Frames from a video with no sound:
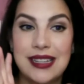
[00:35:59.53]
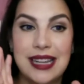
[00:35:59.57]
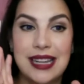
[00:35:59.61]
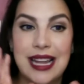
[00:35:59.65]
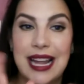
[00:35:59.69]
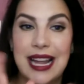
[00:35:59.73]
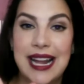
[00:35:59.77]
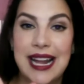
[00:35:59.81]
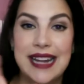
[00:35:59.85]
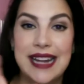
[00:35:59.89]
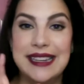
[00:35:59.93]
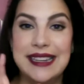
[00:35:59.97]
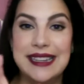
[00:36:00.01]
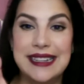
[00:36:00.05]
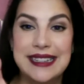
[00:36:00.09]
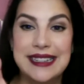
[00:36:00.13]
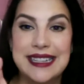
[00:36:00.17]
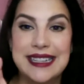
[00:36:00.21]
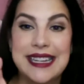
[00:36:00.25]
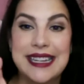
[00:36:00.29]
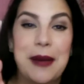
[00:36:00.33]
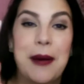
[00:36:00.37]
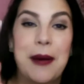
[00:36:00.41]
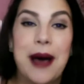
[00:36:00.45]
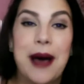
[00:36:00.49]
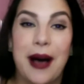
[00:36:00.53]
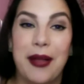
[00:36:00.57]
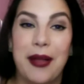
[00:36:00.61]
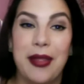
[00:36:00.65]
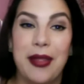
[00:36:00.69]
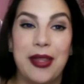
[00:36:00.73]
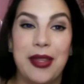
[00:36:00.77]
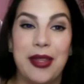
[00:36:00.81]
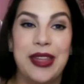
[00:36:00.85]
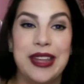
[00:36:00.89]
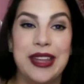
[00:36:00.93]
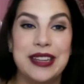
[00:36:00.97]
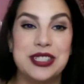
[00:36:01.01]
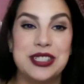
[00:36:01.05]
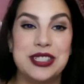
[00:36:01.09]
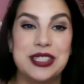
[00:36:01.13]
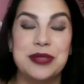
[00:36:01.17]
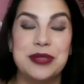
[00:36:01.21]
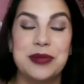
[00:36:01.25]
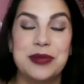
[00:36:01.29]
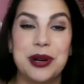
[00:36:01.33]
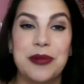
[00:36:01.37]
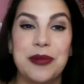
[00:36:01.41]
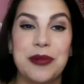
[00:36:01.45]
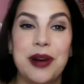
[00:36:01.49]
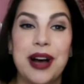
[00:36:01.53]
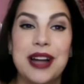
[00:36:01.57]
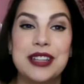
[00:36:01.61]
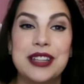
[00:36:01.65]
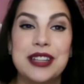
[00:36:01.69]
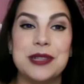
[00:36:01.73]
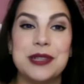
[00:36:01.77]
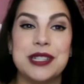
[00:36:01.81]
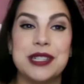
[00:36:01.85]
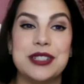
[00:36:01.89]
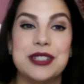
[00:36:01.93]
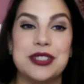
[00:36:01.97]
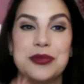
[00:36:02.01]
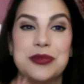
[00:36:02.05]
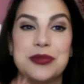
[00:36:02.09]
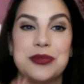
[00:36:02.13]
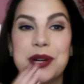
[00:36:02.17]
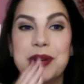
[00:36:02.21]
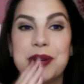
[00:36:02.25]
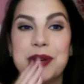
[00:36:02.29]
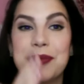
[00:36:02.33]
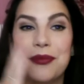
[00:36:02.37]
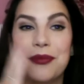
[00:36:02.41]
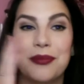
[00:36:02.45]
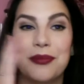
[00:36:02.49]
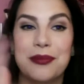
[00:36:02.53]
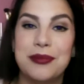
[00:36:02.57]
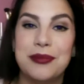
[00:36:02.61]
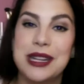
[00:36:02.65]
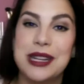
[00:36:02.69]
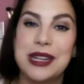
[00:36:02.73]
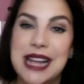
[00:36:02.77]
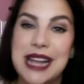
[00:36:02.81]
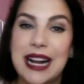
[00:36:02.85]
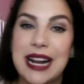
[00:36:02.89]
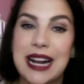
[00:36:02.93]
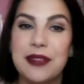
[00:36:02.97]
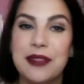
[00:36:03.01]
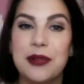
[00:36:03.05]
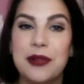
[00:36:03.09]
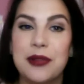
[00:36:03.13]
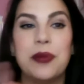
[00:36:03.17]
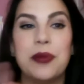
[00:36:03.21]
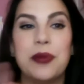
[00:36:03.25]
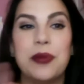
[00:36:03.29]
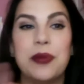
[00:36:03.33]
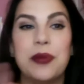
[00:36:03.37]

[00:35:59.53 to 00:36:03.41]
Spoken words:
about the things you want to watch because you want exactly what you want